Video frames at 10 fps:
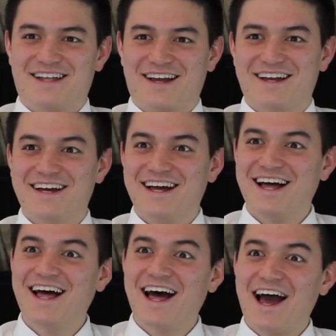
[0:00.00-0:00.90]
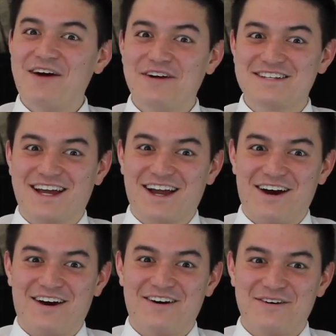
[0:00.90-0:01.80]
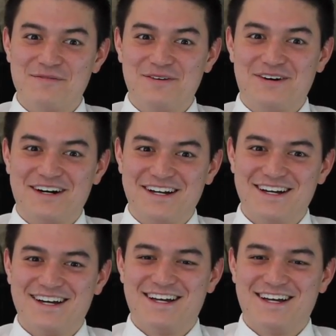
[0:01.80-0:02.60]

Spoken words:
Like, we're just like, "Oh boy."